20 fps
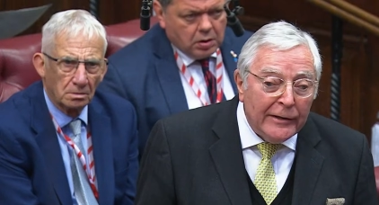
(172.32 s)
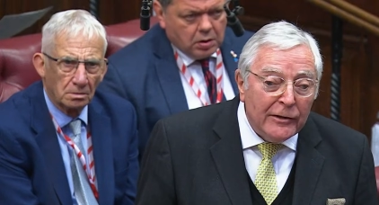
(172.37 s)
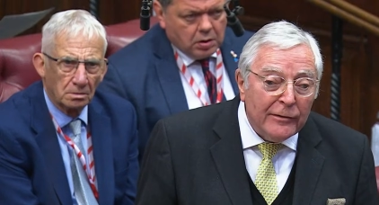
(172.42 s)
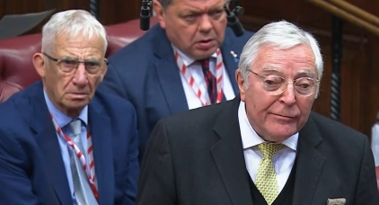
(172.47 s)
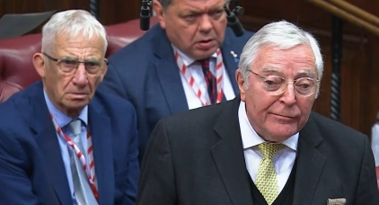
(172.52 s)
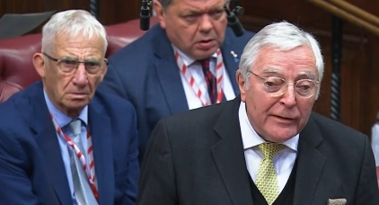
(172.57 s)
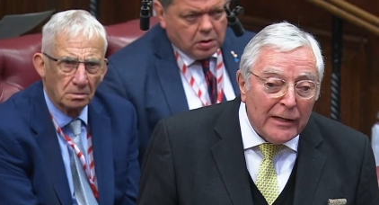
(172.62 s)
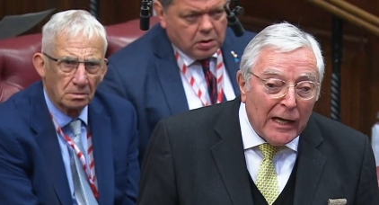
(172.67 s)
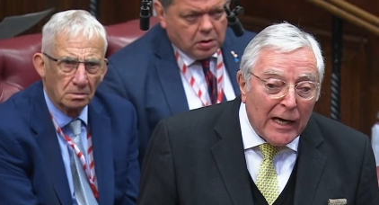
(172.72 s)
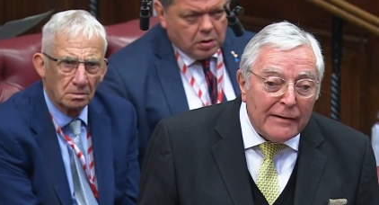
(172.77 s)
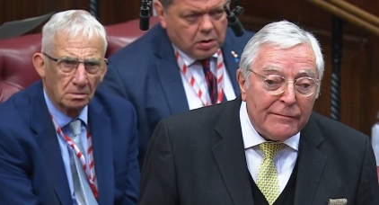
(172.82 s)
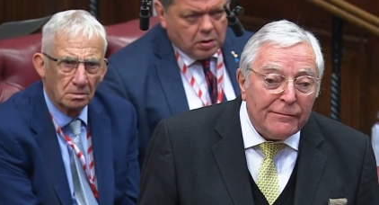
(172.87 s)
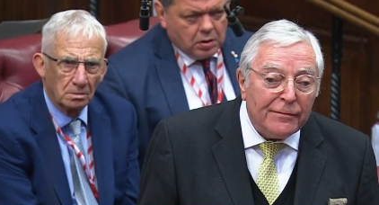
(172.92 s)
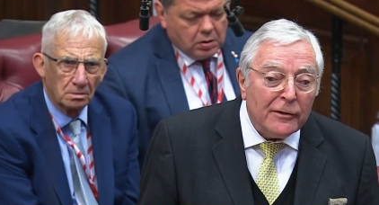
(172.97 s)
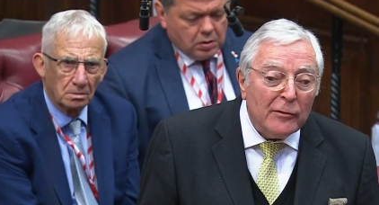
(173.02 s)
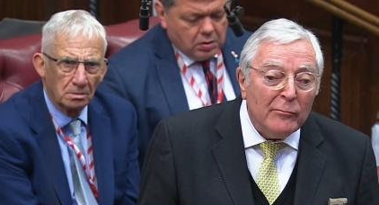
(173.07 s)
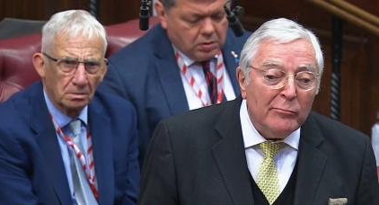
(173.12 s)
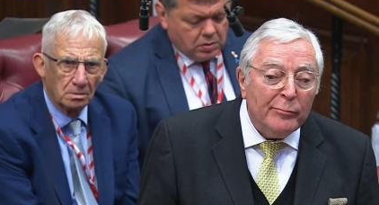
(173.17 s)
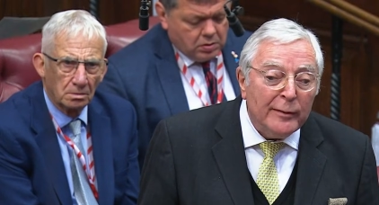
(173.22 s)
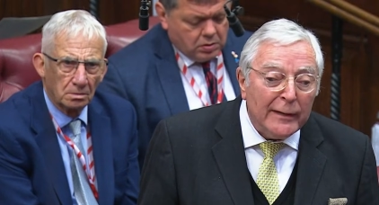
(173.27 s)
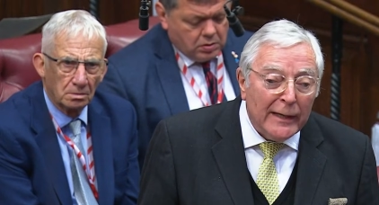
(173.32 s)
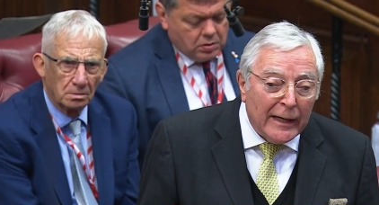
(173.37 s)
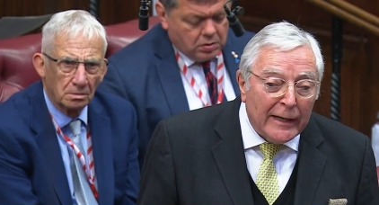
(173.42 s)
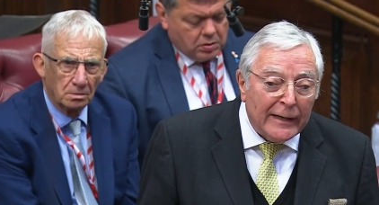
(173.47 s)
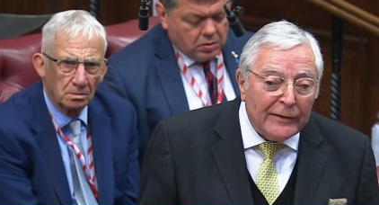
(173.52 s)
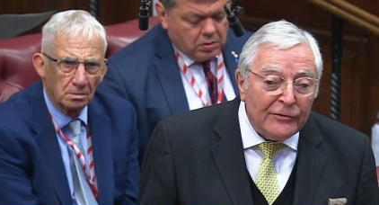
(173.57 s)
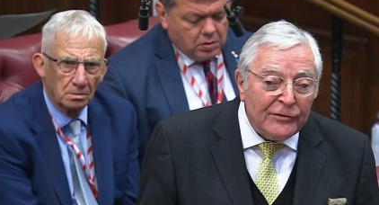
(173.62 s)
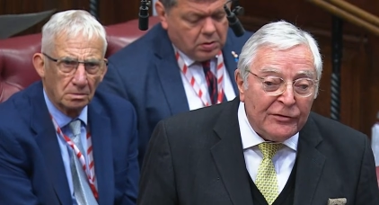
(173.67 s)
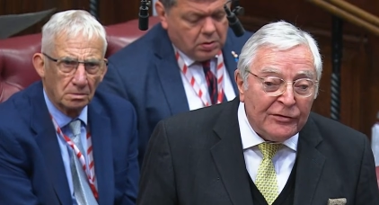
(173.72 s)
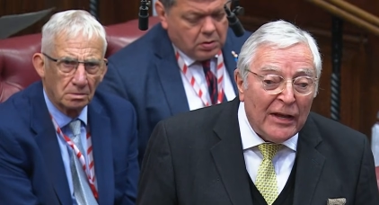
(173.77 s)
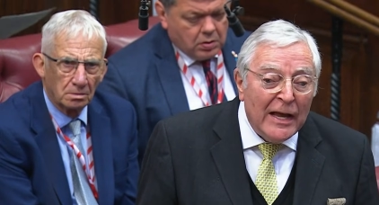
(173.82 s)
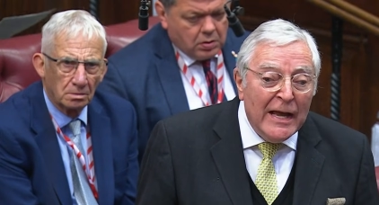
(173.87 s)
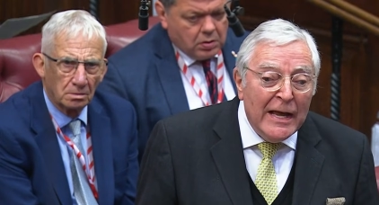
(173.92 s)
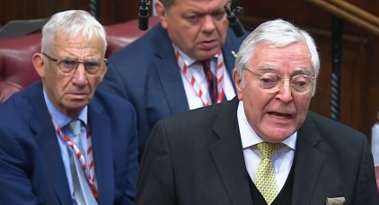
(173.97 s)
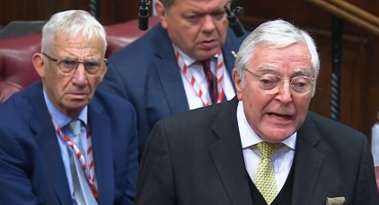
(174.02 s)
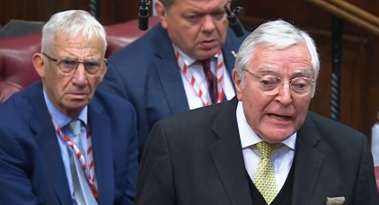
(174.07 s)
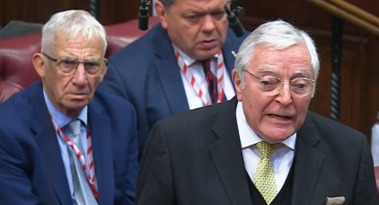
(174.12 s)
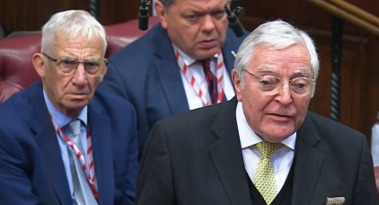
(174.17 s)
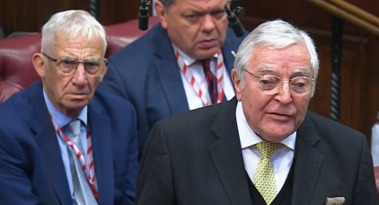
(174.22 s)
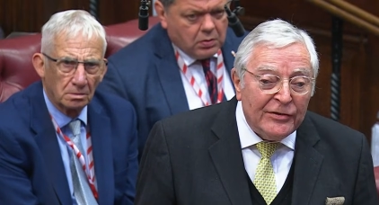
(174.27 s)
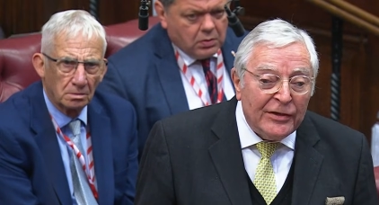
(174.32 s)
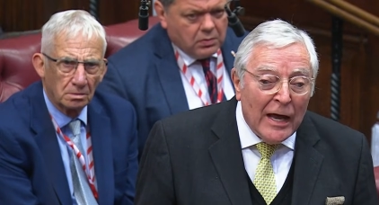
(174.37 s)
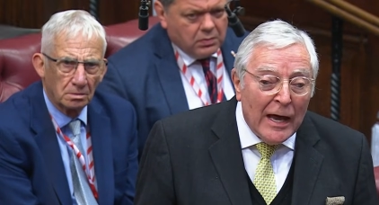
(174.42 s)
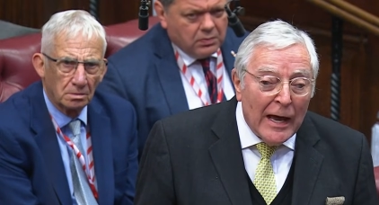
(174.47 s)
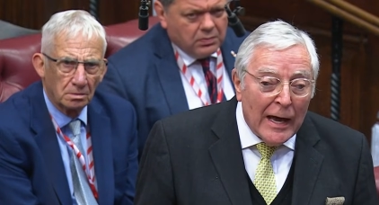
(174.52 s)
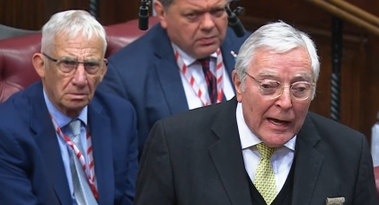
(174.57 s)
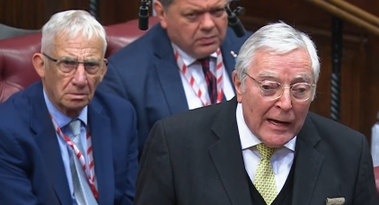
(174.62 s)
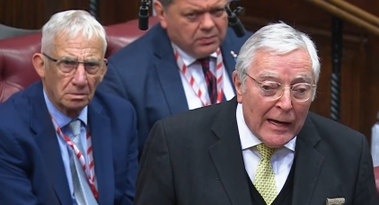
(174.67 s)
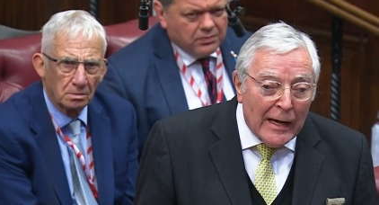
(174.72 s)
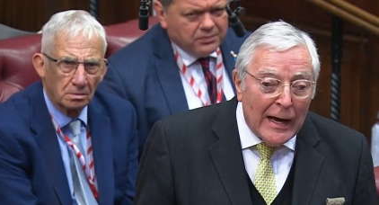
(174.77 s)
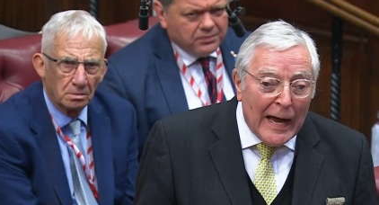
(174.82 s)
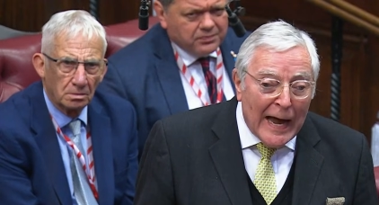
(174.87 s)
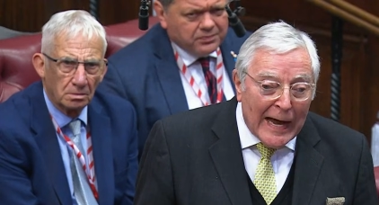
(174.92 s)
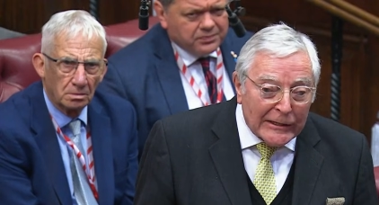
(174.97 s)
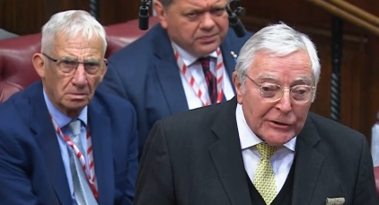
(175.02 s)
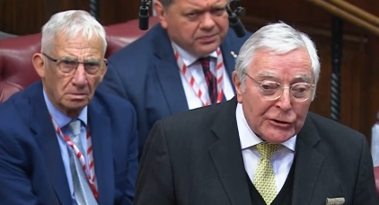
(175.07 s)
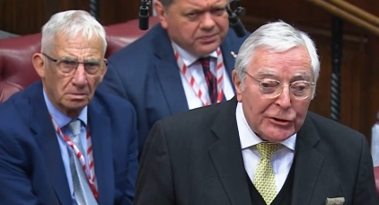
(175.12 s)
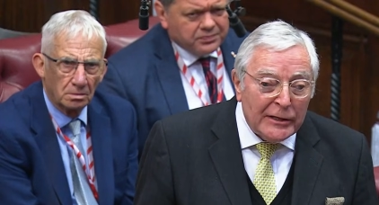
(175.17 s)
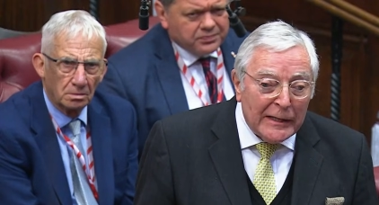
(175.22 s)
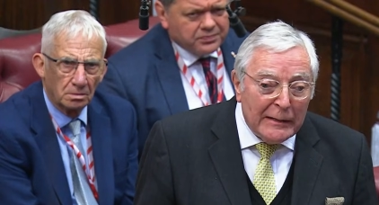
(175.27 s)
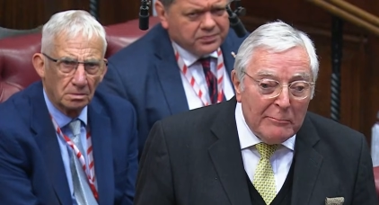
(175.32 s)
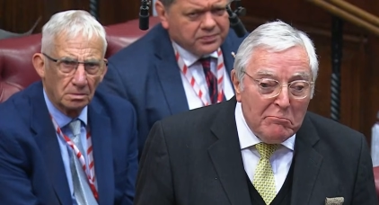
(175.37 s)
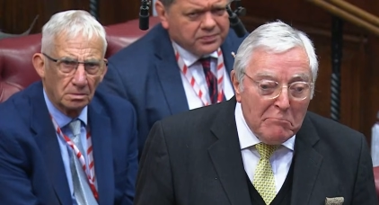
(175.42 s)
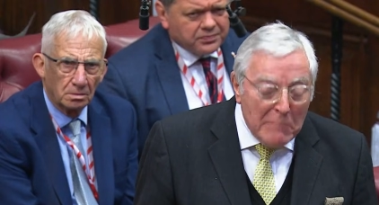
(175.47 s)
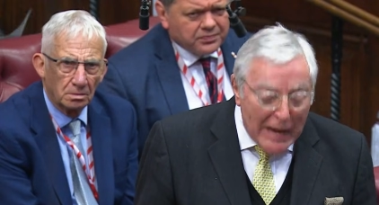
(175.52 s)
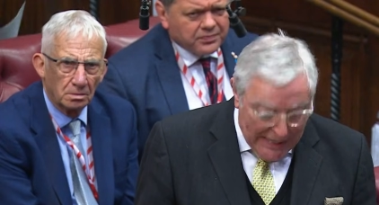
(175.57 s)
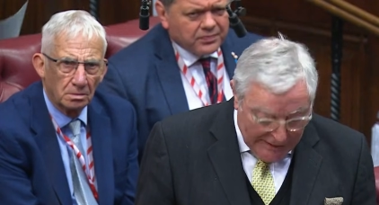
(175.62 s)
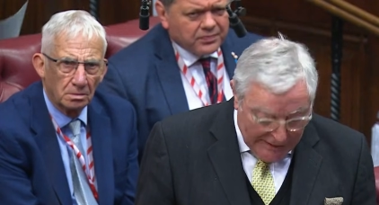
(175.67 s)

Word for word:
Speaker 1: uh, end-of-life compliance is uh, actually